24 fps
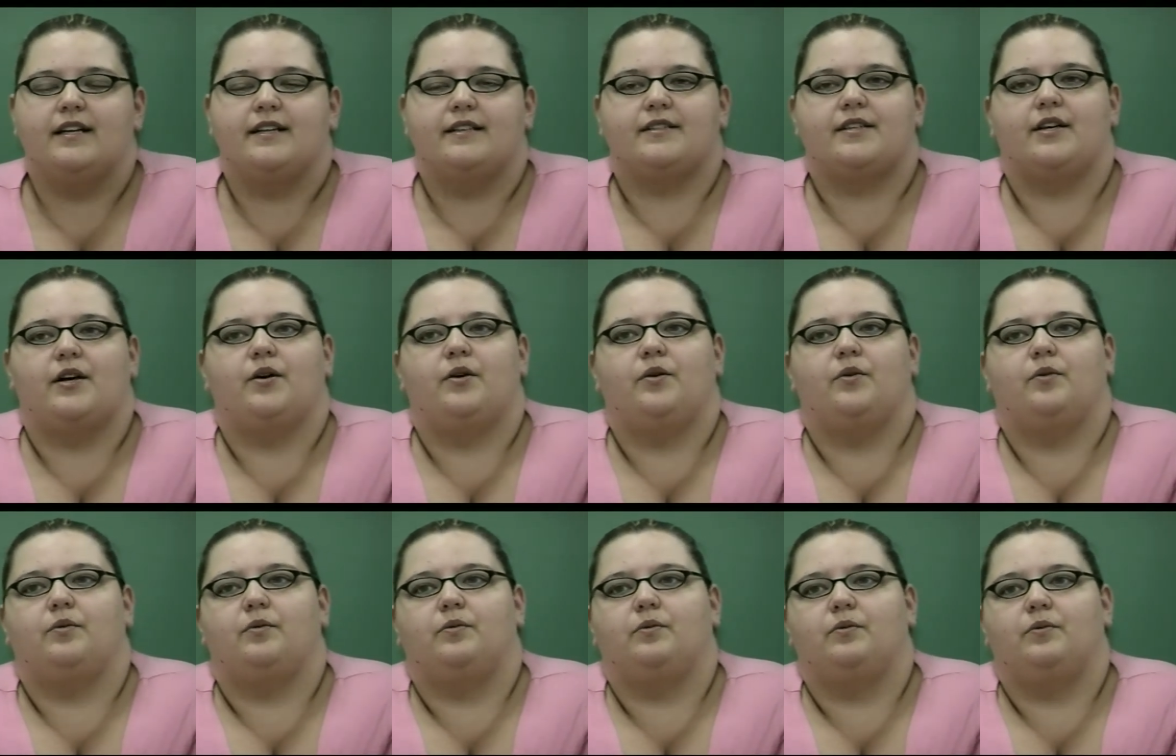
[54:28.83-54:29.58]
So
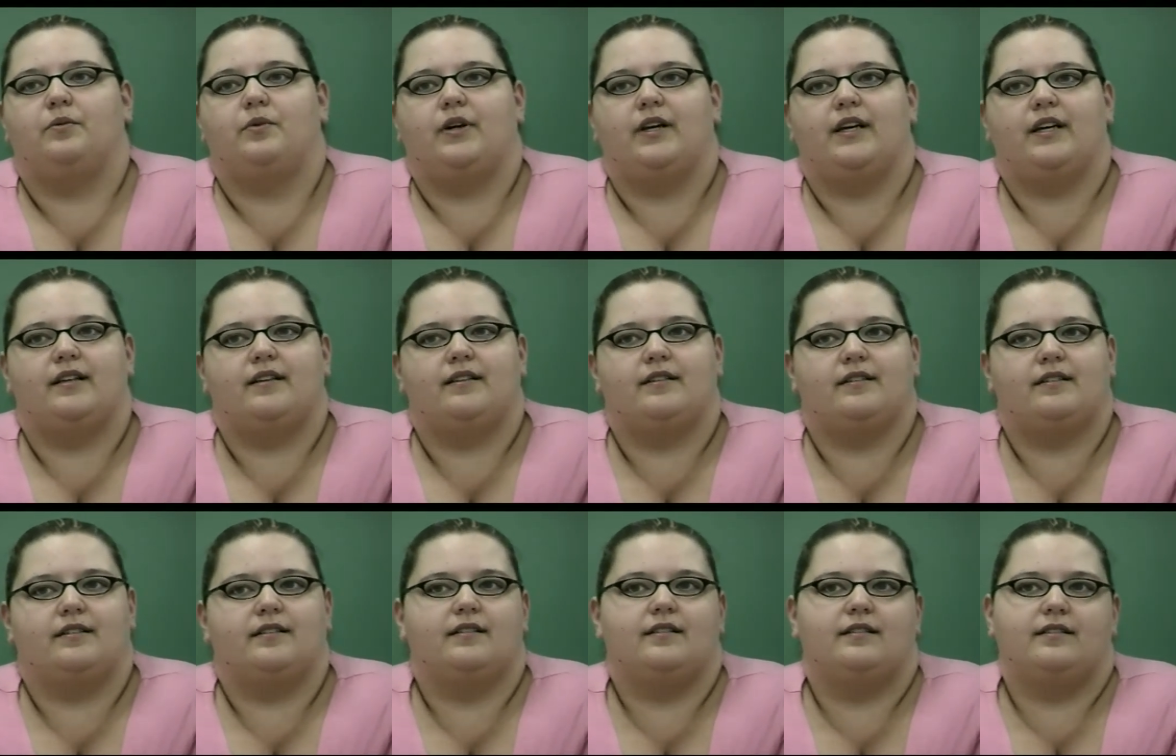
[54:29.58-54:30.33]
it,
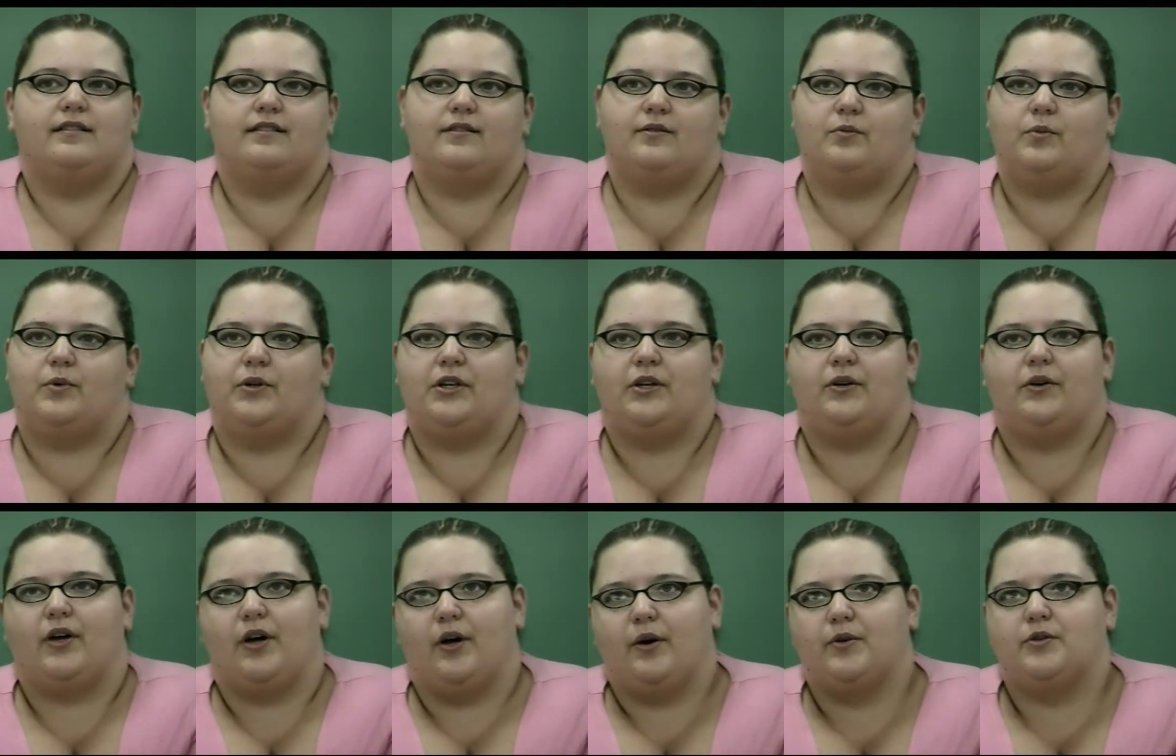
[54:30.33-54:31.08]
when you
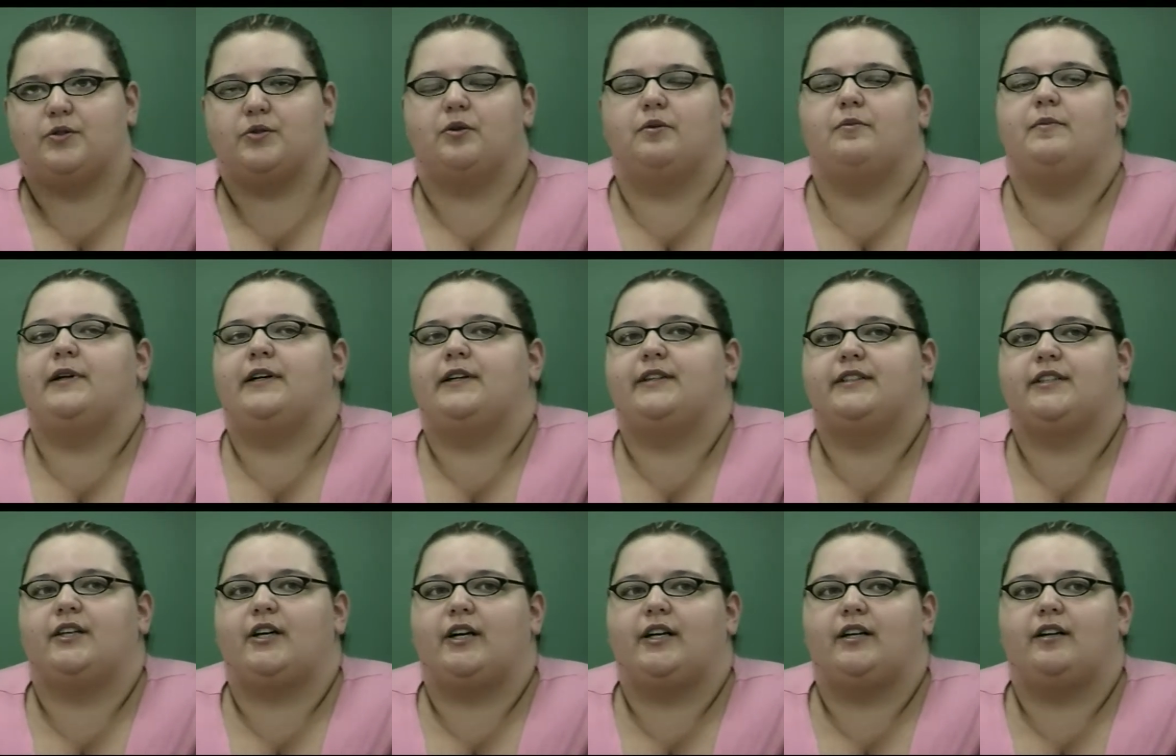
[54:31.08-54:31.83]
go to a
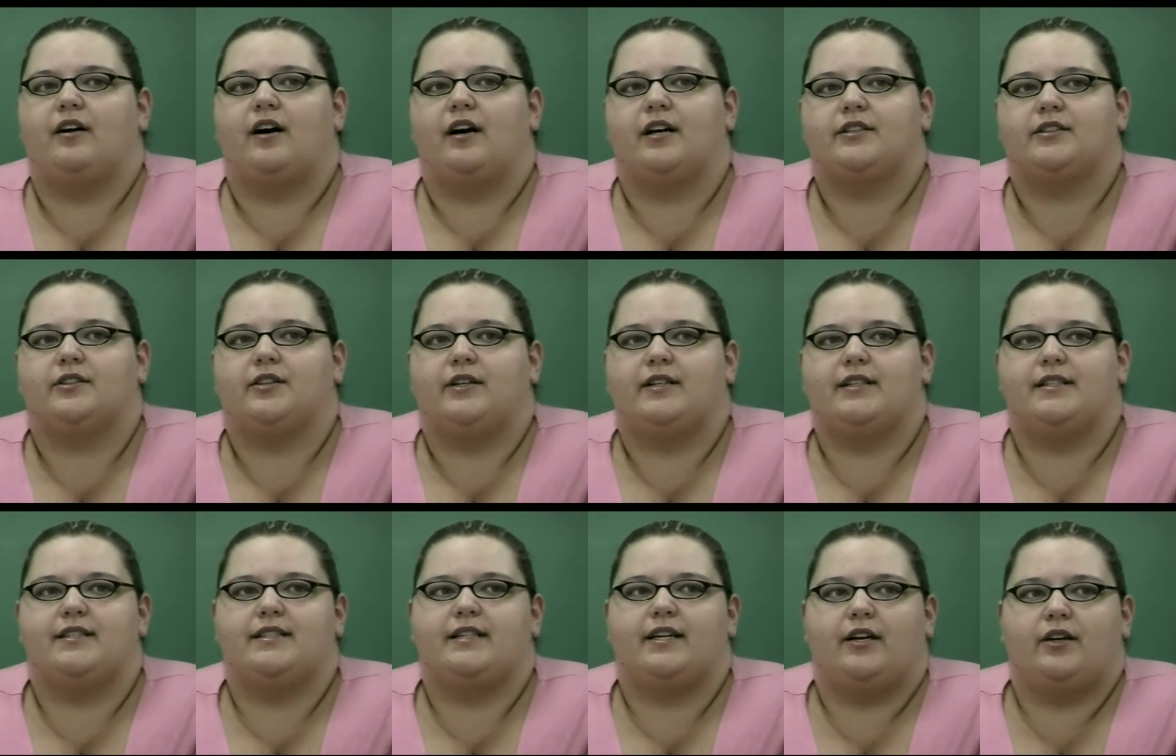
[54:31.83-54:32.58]
military doctor,
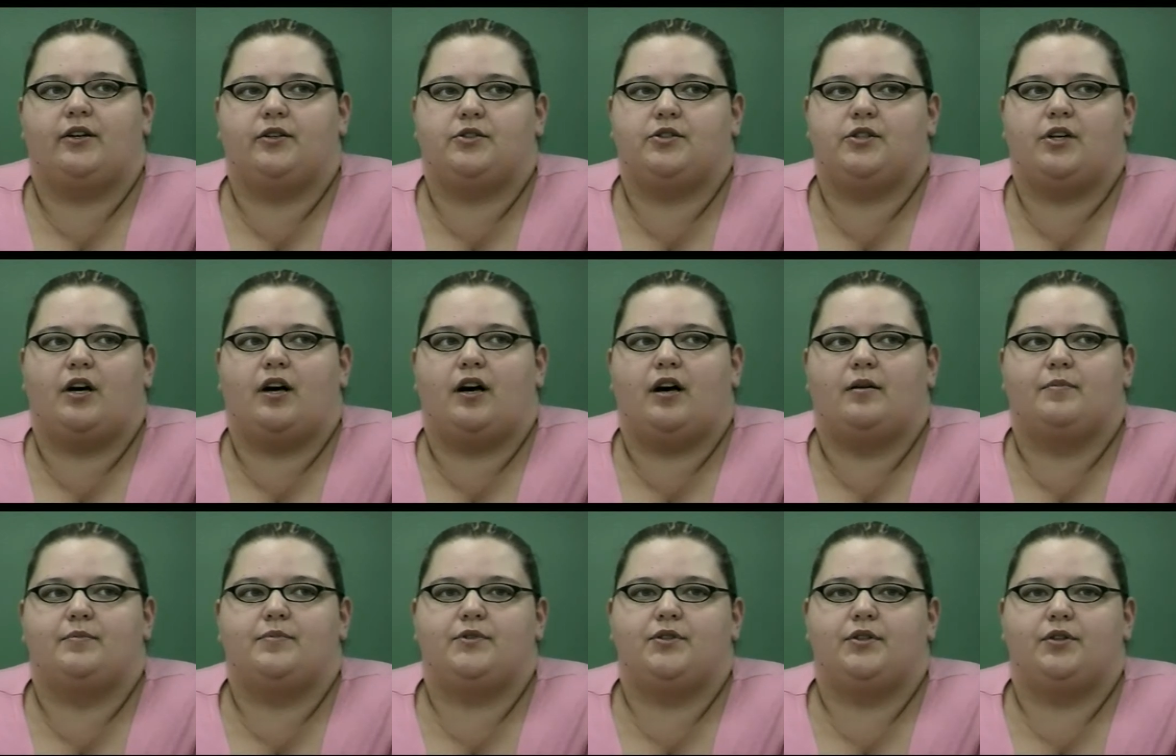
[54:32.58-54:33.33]
it's their job
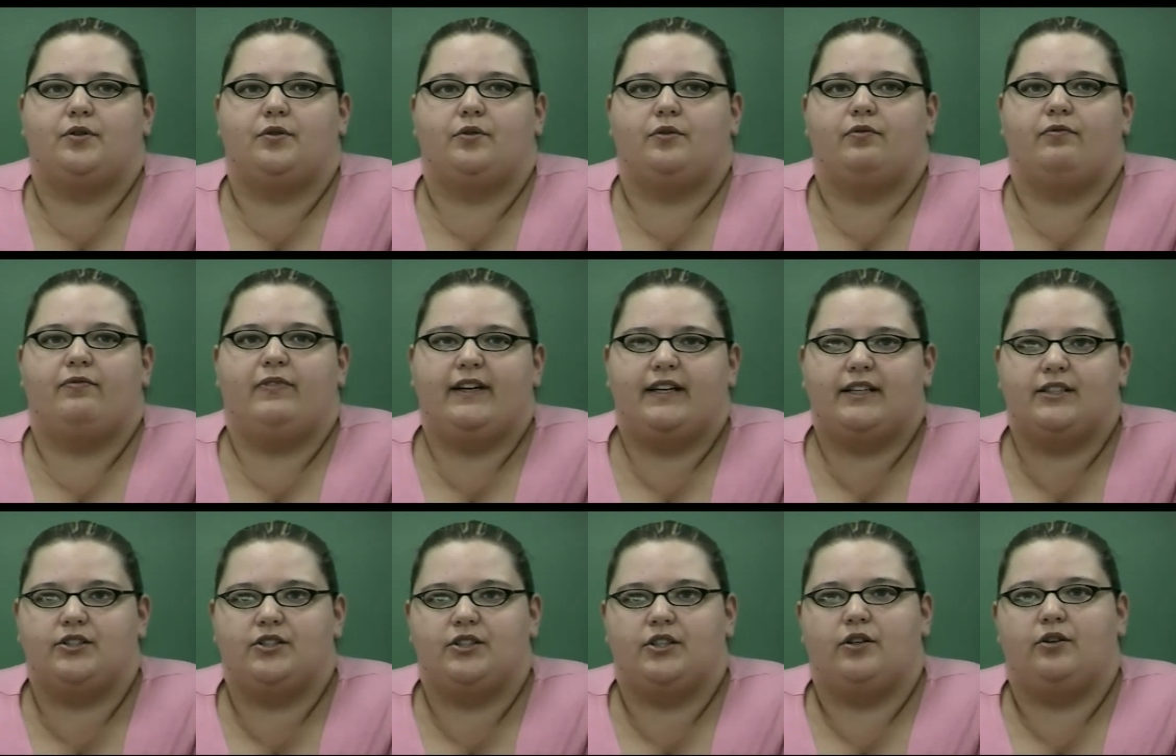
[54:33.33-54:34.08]
to
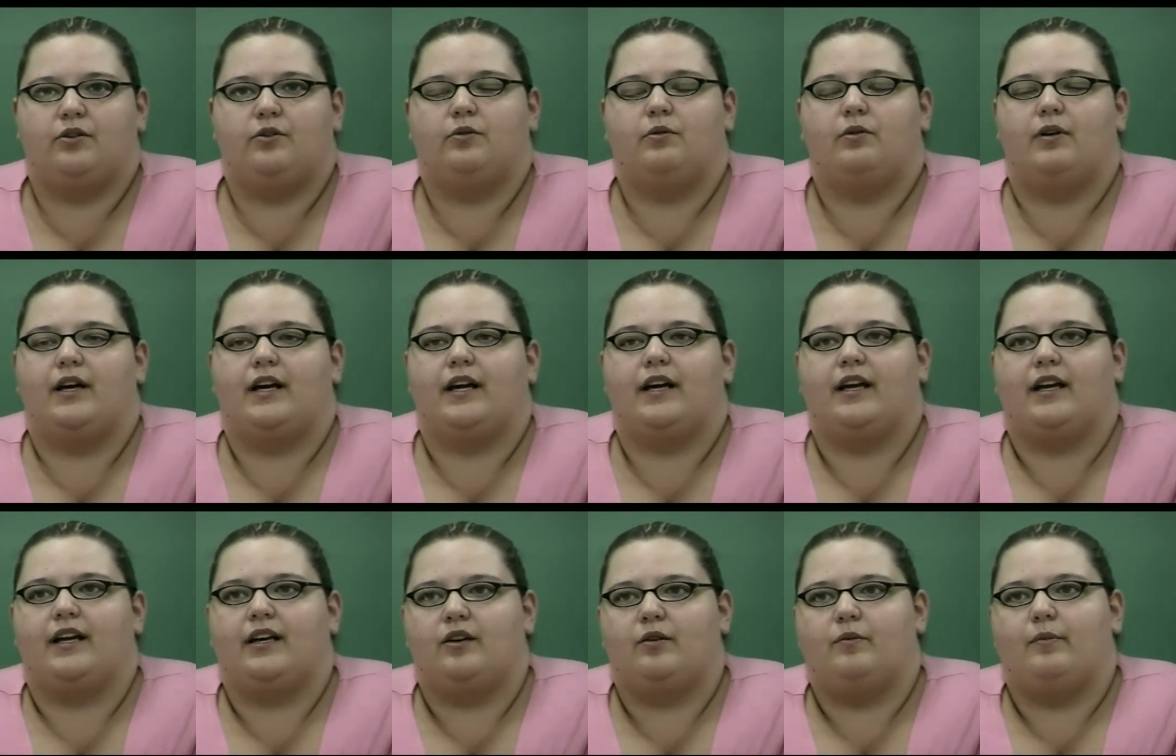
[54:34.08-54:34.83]
fix you and
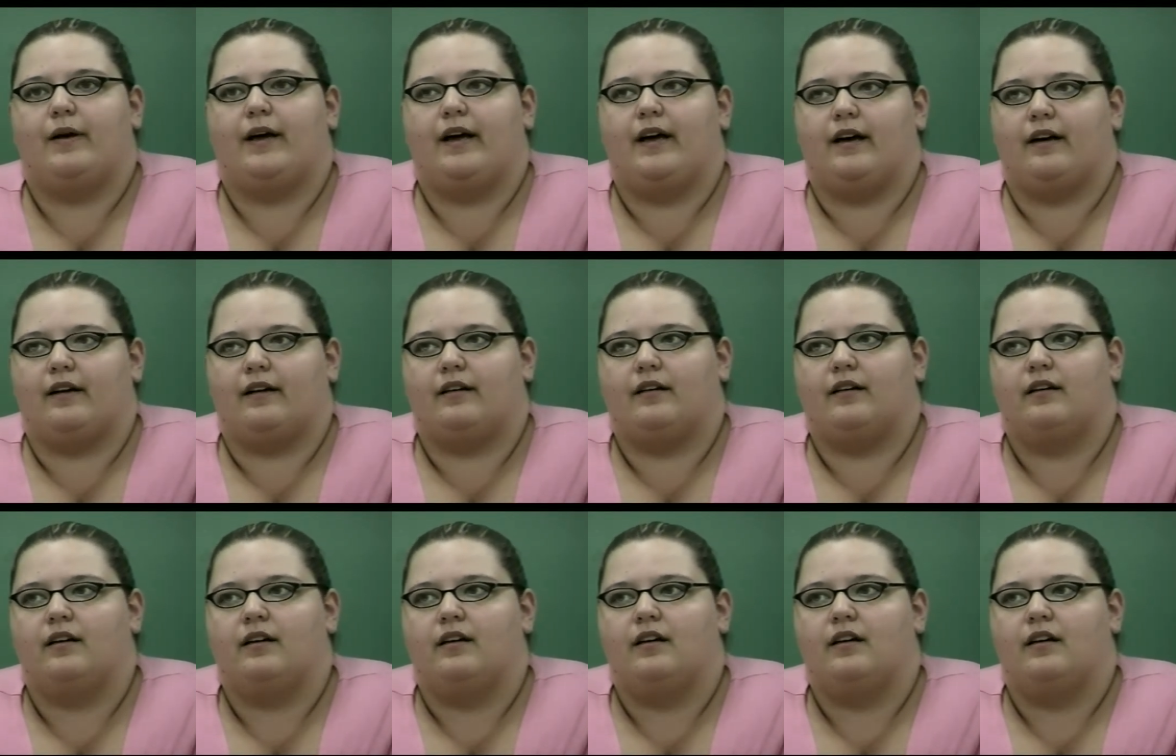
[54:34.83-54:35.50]
get you back